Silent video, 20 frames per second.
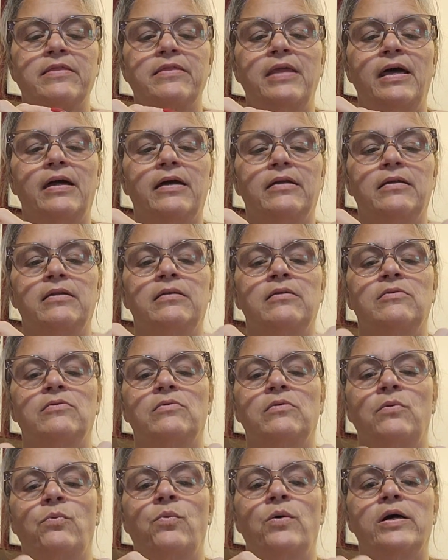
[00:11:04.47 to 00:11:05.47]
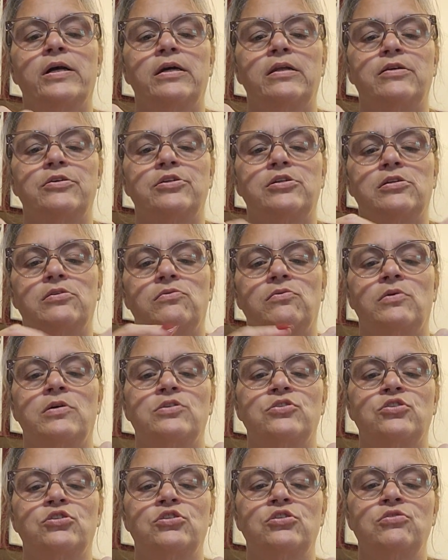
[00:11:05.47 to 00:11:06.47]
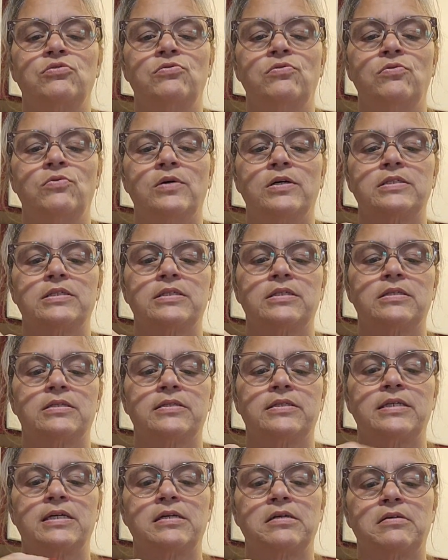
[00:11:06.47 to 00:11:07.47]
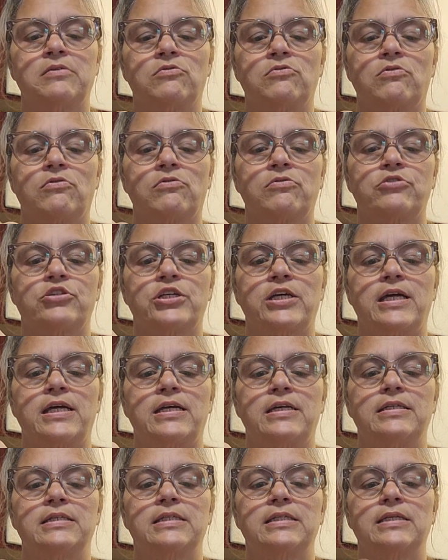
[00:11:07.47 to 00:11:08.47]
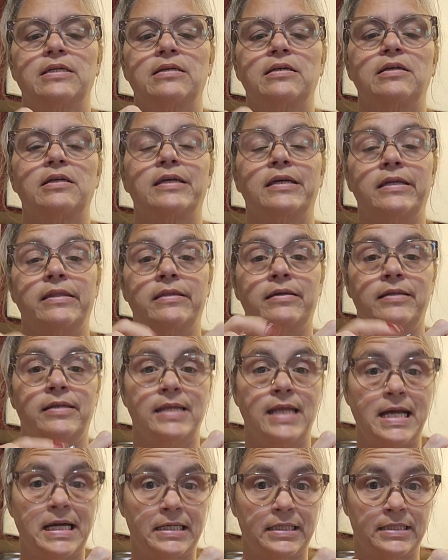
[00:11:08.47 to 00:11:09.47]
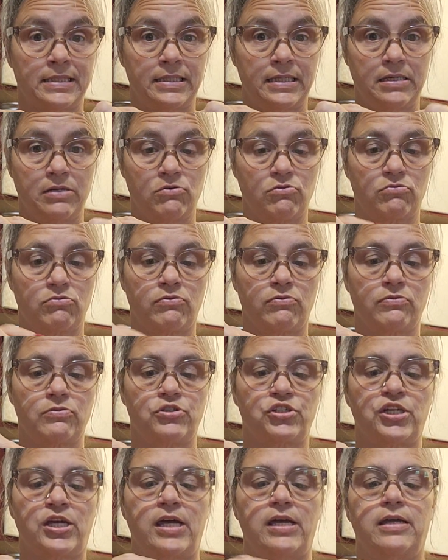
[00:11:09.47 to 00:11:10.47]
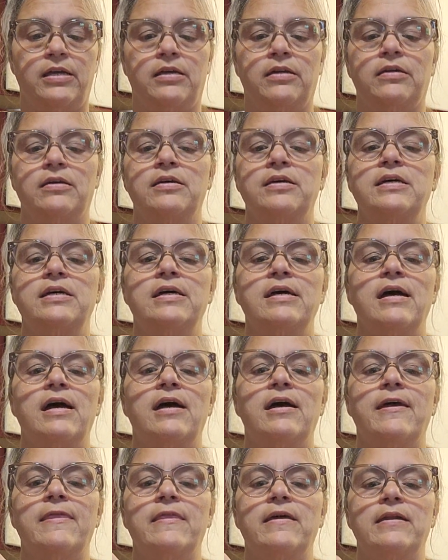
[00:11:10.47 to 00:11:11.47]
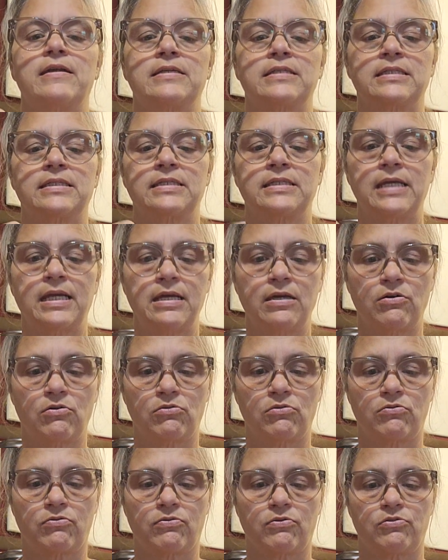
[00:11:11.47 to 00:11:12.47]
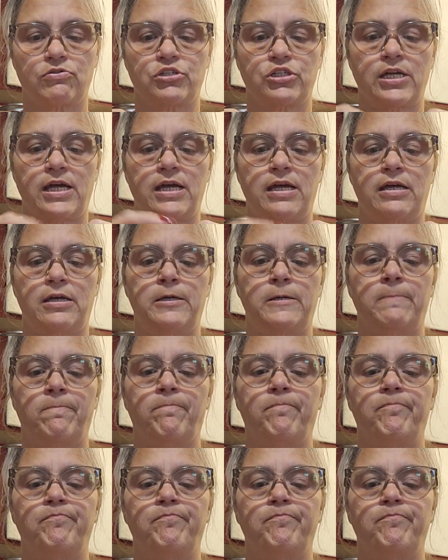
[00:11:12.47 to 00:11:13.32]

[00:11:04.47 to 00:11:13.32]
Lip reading: Then we're going to do 2 single crochets in the next single crochet, and then a single crochet